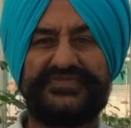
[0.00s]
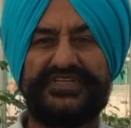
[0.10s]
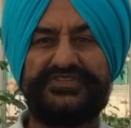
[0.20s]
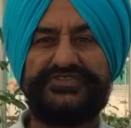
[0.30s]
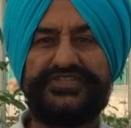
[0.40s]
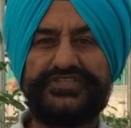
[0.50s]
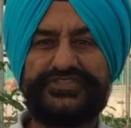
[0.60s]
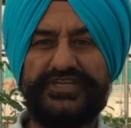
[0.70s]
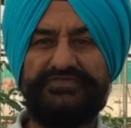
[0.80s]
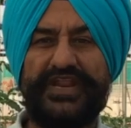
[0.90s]
This
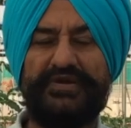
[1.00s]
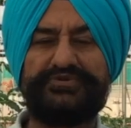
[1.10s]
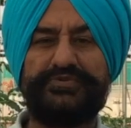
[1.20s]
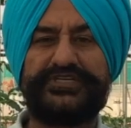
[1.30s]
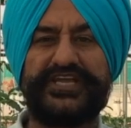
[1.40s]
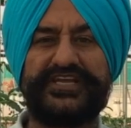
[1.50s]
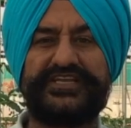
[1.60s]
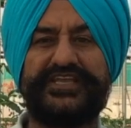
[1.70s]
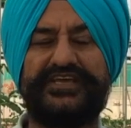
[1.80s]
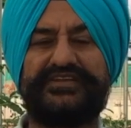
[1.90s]
thing will have to be taken
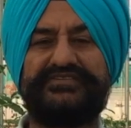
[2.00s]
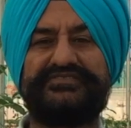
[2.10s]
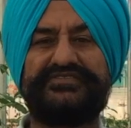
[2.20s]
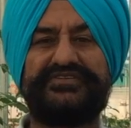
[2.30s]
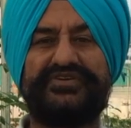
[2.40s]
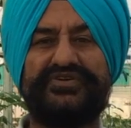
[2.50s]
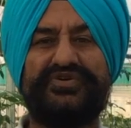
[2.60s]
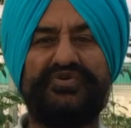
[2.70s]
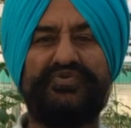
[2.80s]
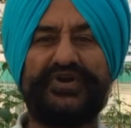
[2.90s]
care
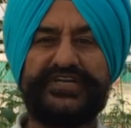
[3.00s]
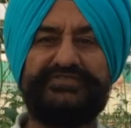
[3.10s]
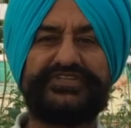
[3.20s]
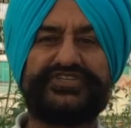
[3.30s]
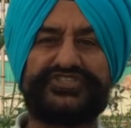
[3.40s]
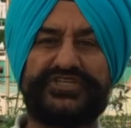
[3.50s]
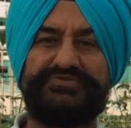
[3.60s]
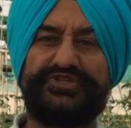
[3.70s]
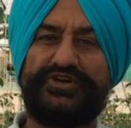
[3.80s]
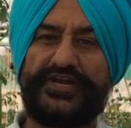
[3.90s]
whatever system
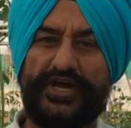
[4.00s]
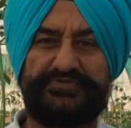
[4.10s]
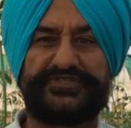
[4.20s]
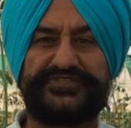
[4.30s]
you adopt.